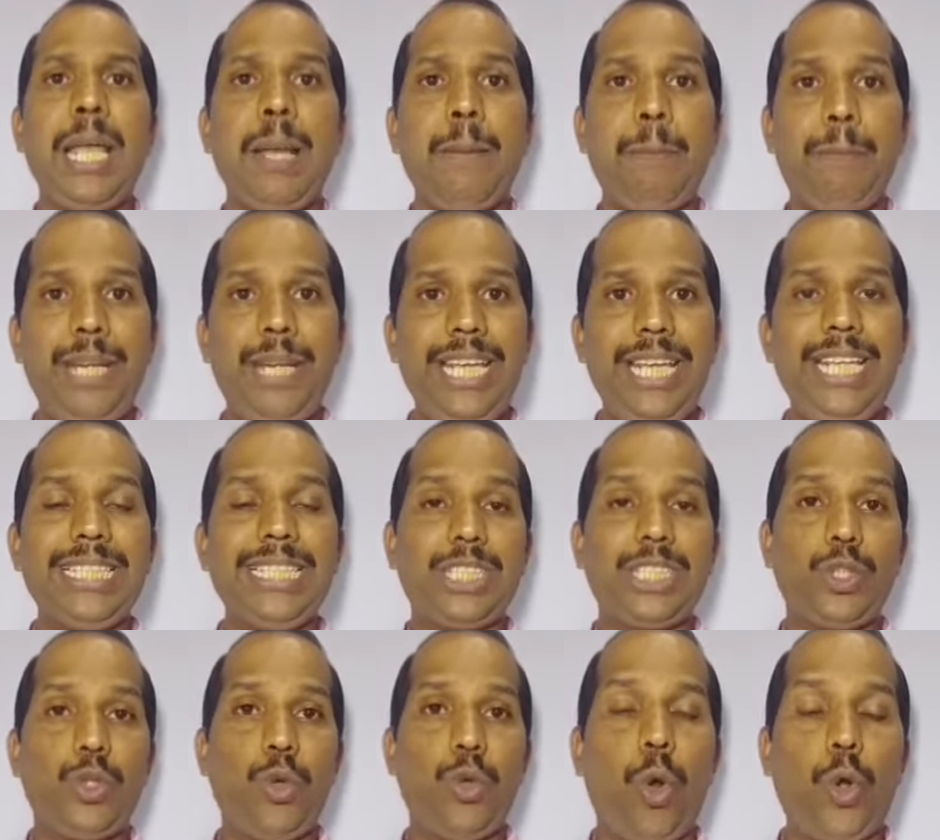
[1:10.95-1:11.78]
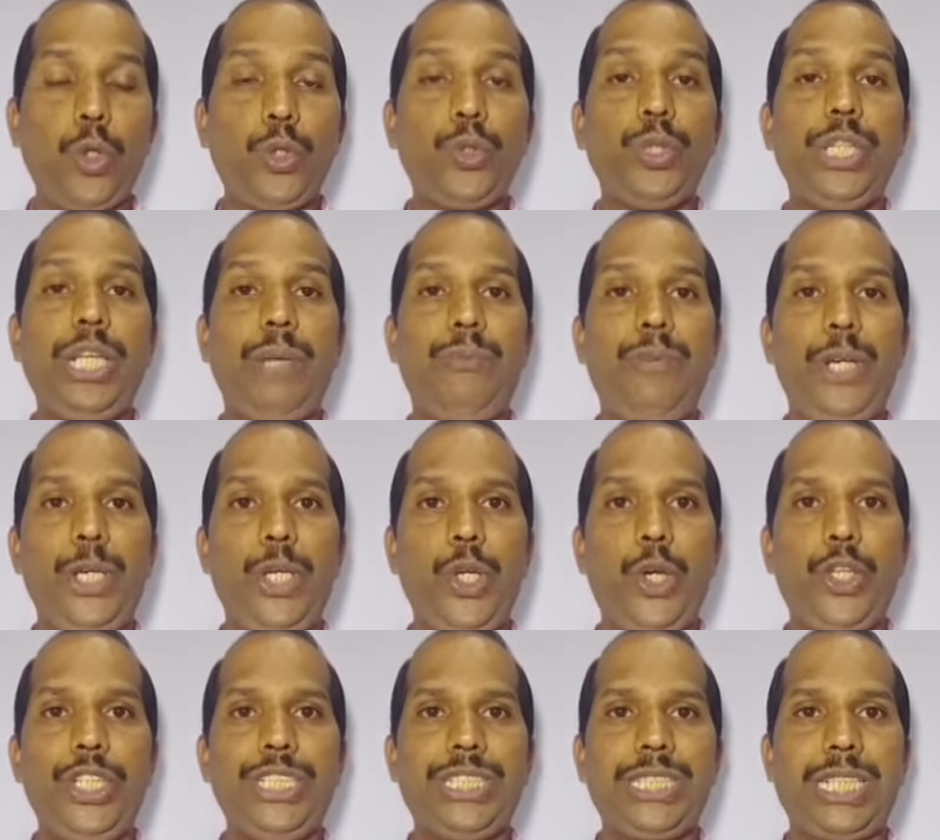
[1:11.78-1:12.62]
please go to the
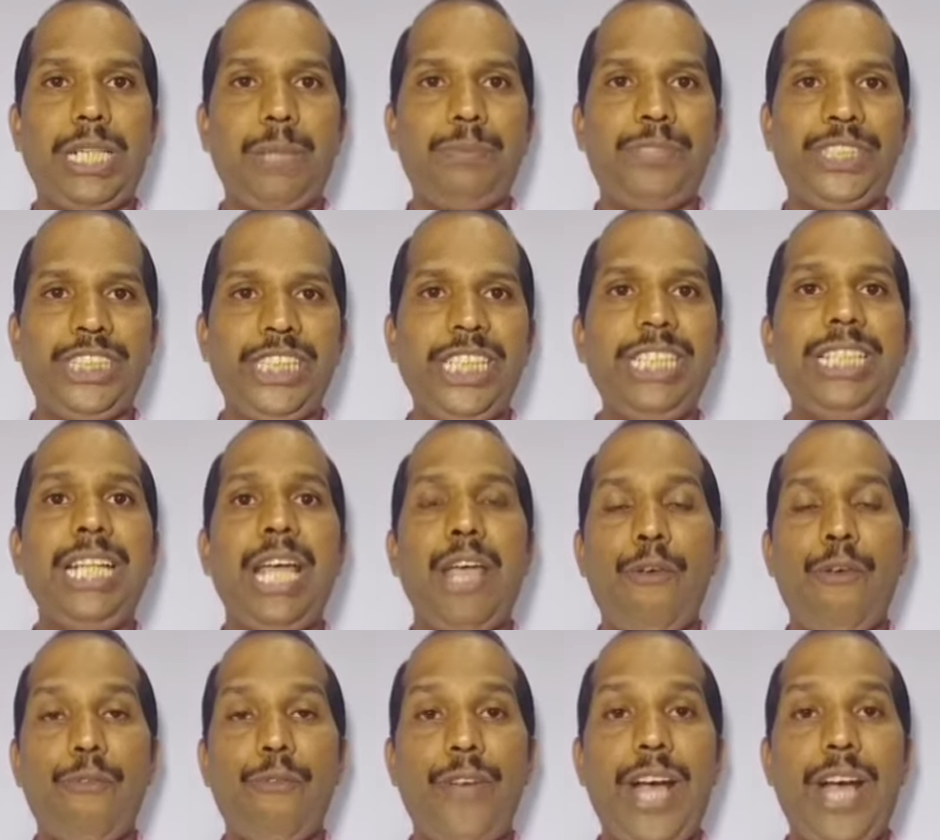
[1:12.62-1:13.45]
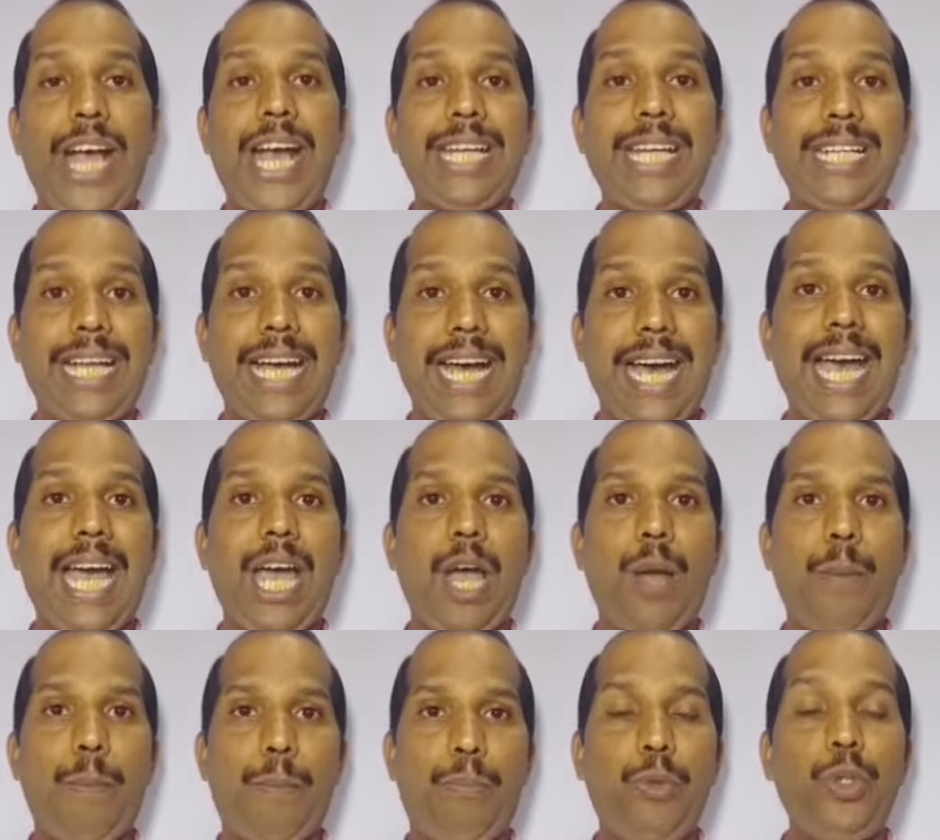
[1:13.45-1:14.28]
video description where I
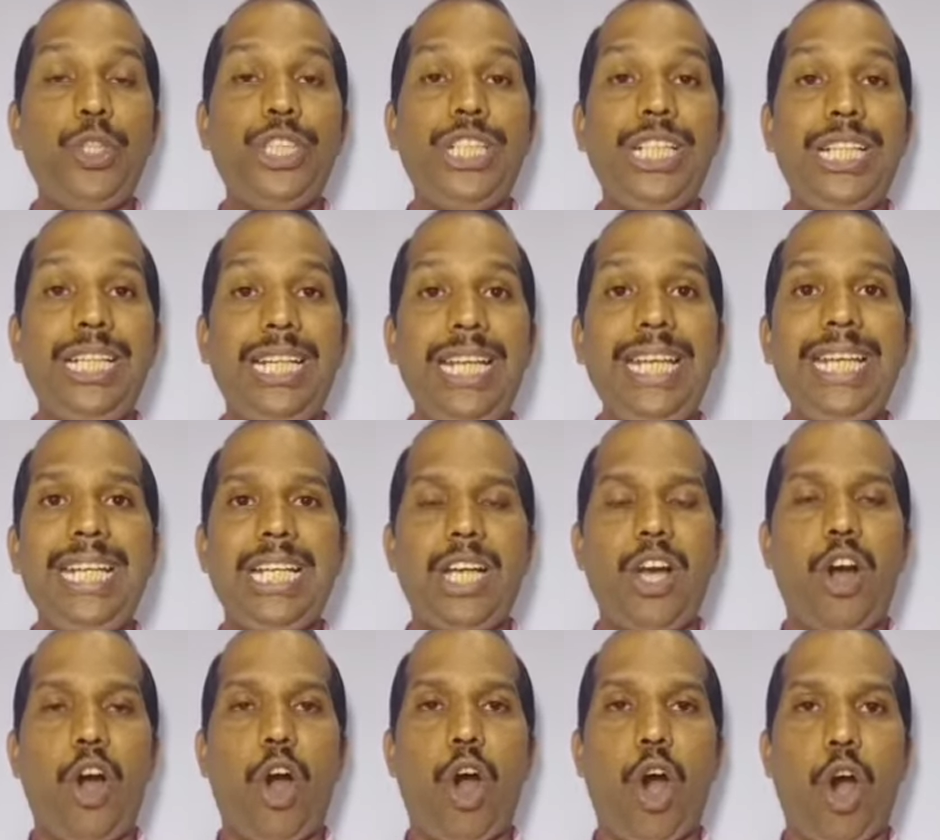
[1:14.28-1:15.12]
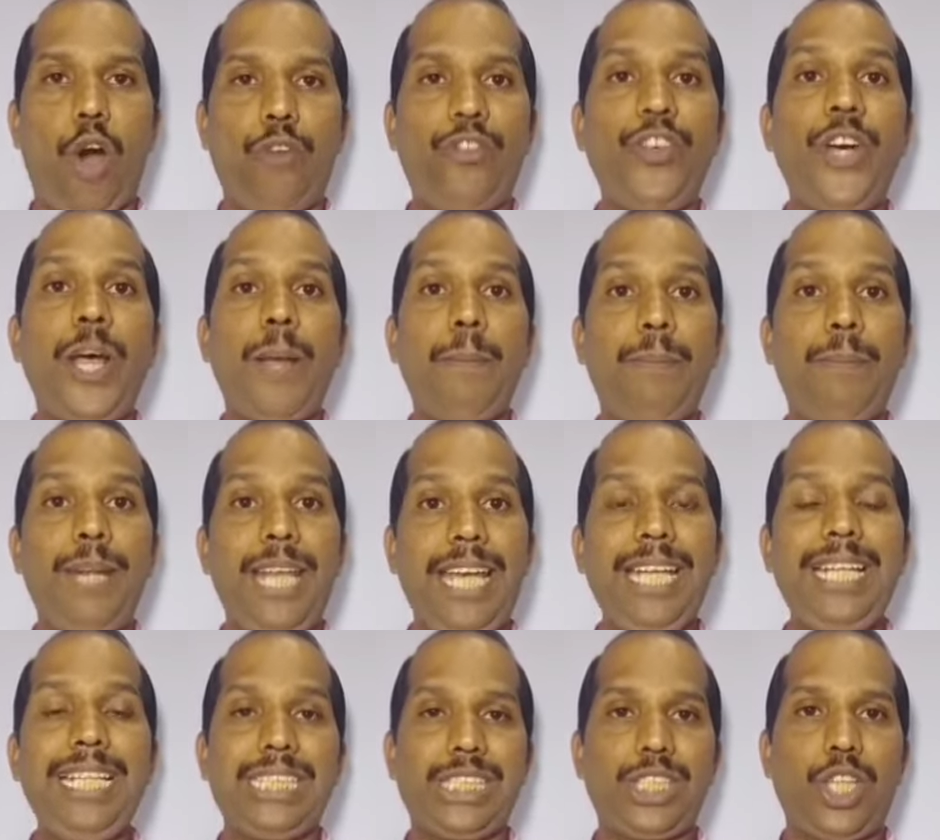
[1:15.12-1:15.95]
have put the link of
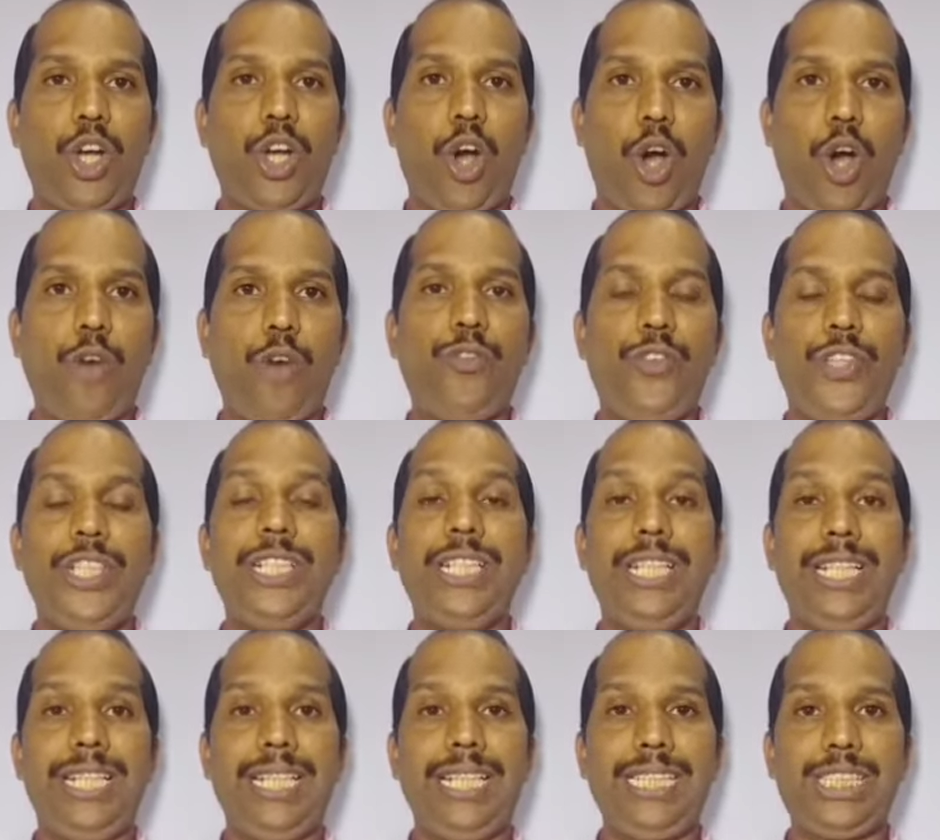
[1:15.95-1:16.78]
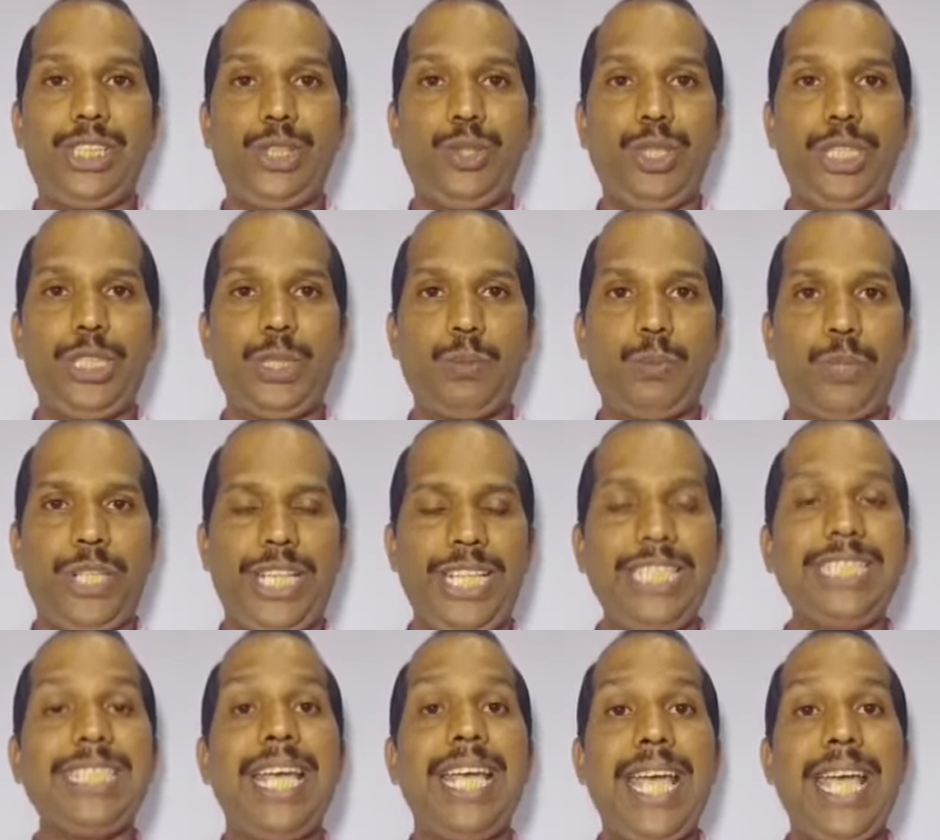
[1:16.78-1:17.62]
playlist of English
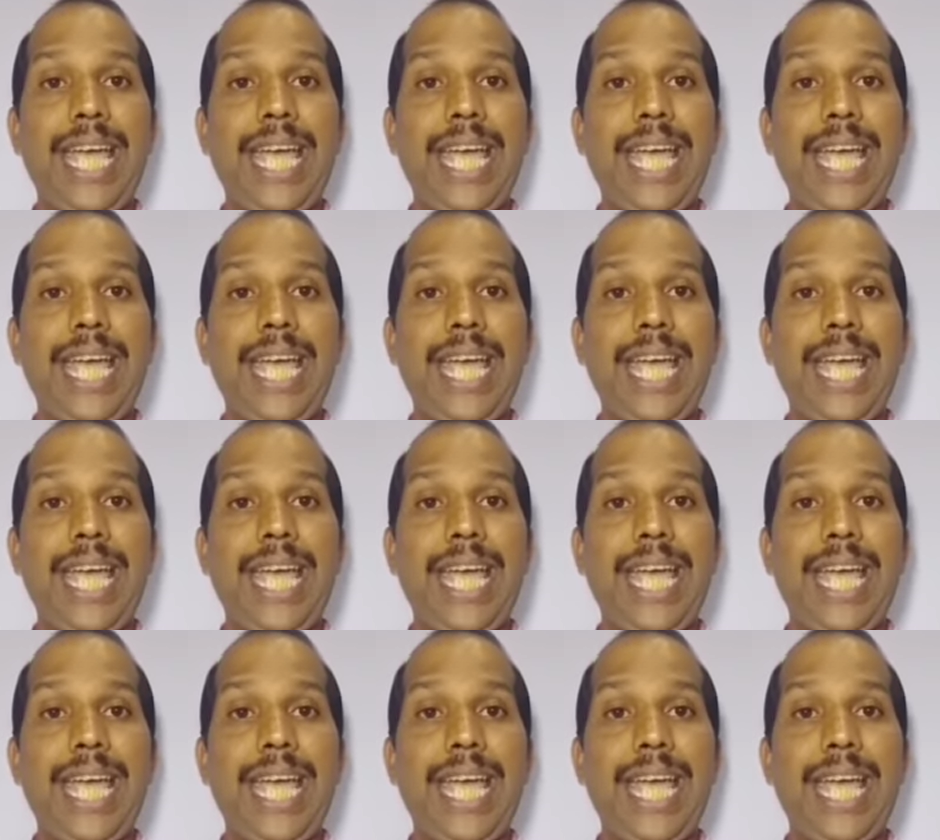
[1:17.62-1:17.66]
jurisprudence.